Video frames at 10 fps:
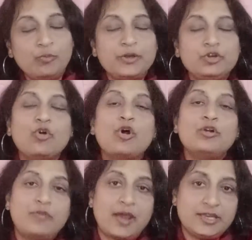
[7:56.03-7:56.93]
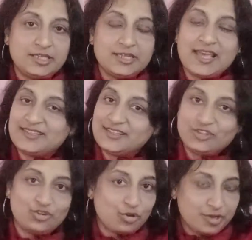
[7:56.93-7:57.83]
but go on writing as the
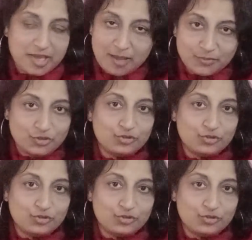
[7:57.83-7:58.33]
story comes